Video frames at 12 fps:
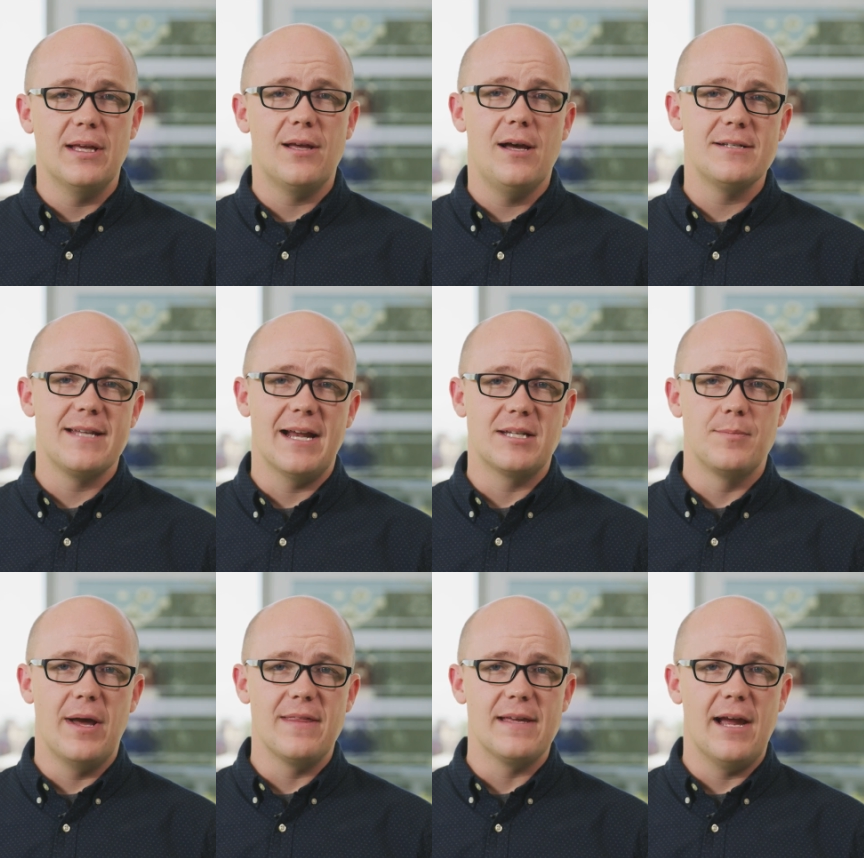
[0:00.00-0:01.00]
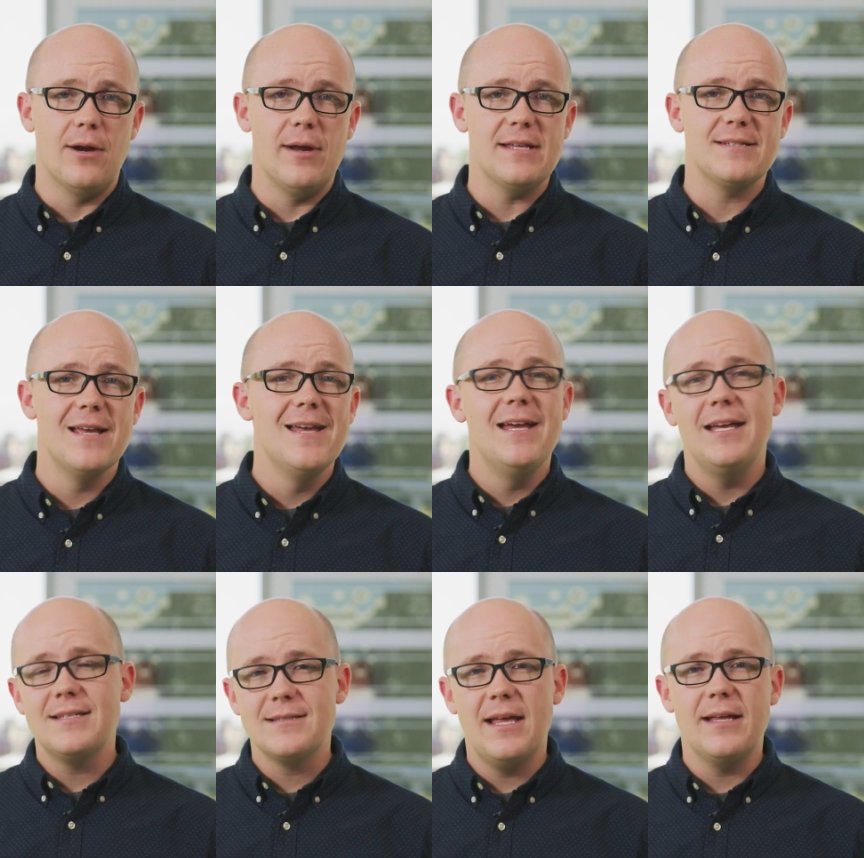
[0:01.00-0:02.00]
contacted by the IRS,
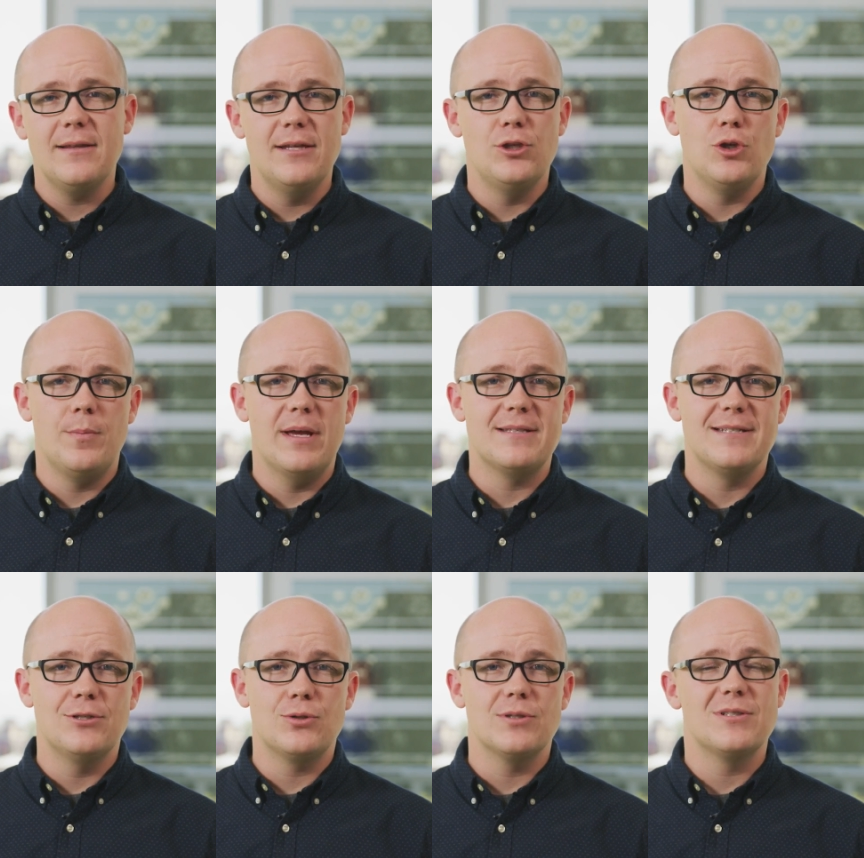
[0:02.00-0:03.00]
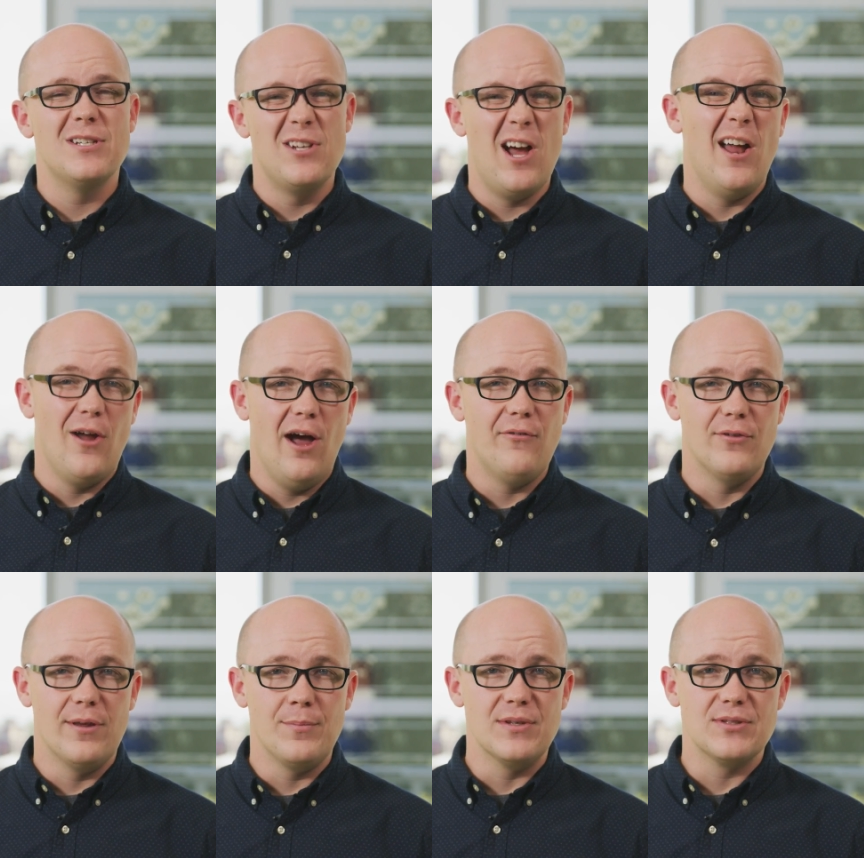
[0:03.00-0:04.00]
it's likely in your best interest to not offer
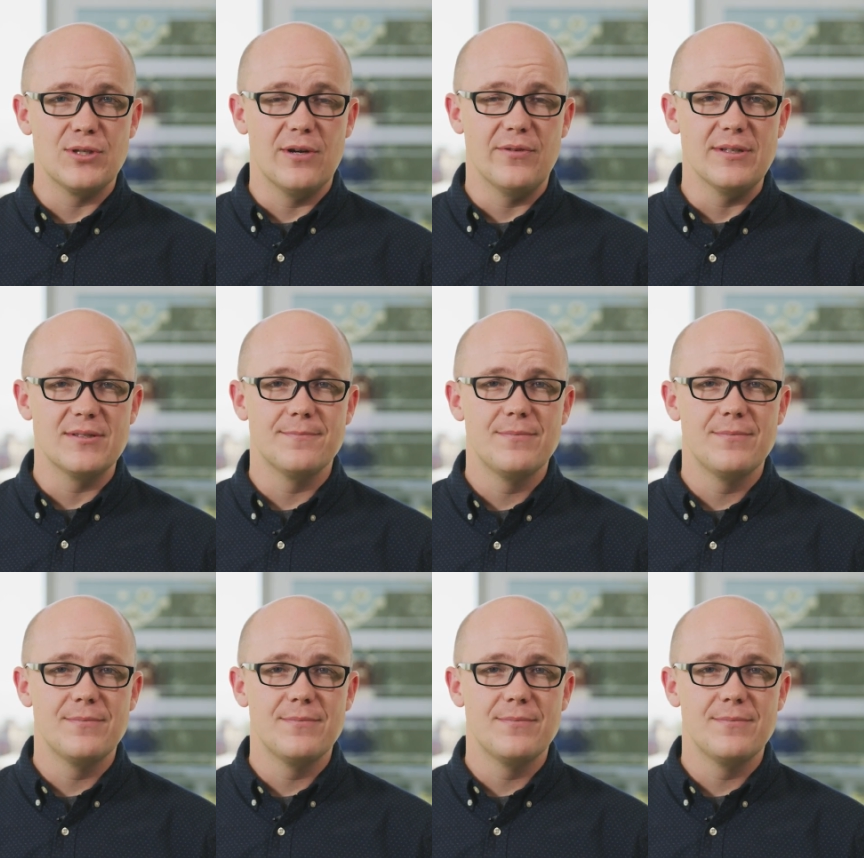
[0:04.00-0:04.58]
them this service.